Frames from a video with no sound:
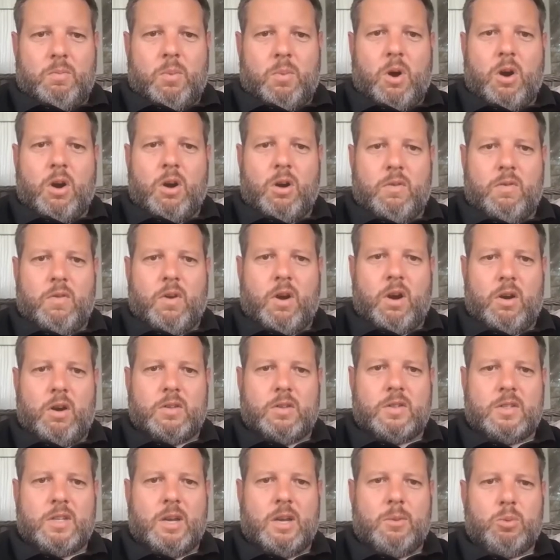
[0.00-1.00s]
part of our
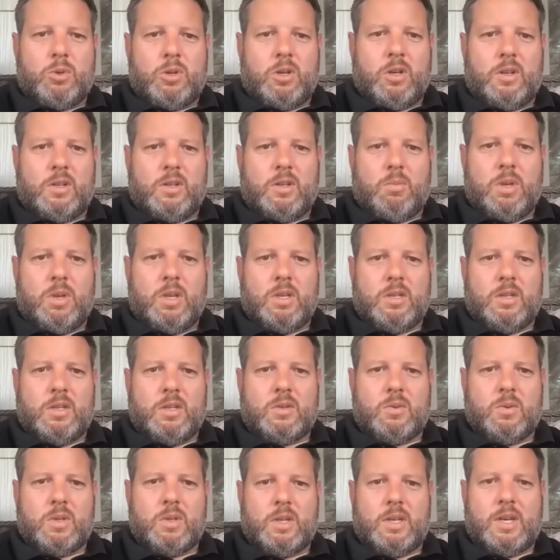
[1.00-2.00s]
inception as a
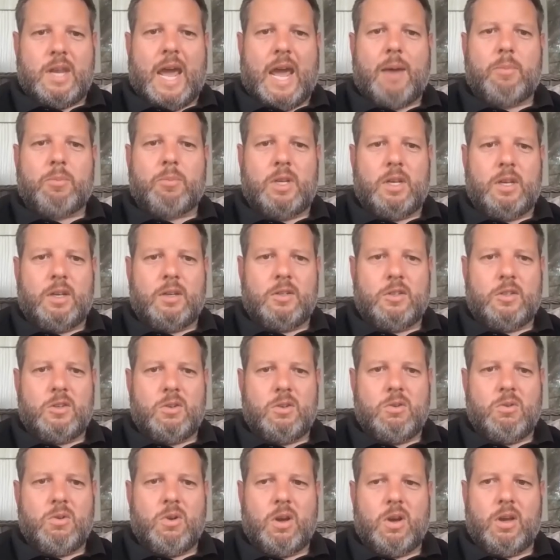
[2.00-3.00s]
business, was adapting
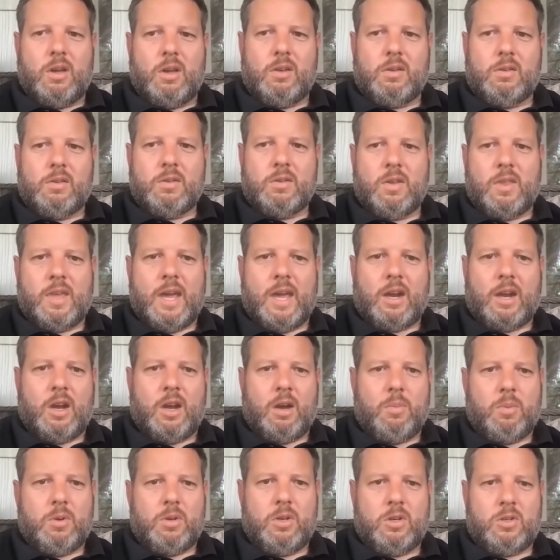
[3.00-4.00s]
to that
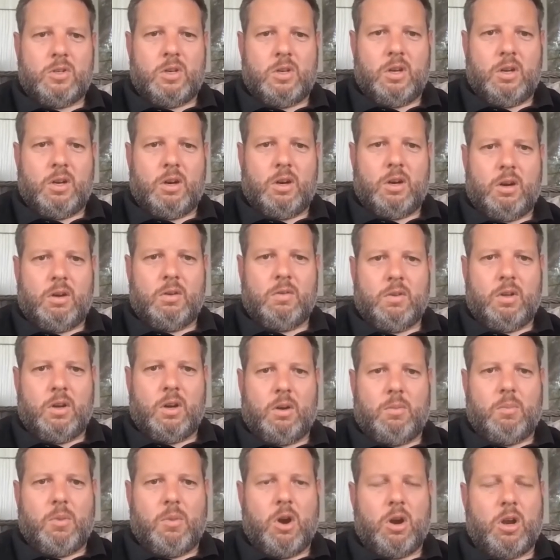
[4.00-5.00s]
competition in
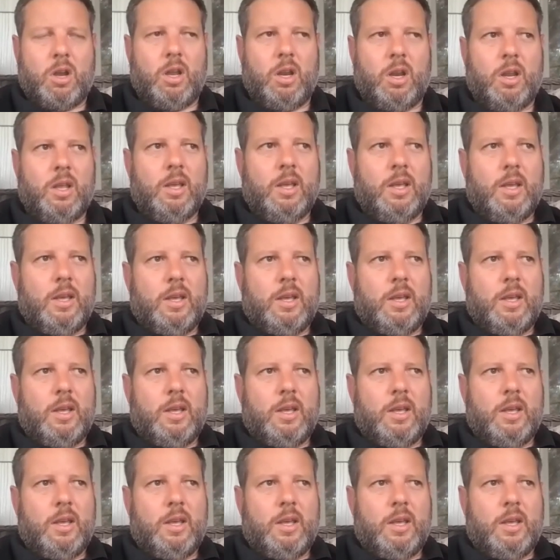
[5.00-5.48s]
our market.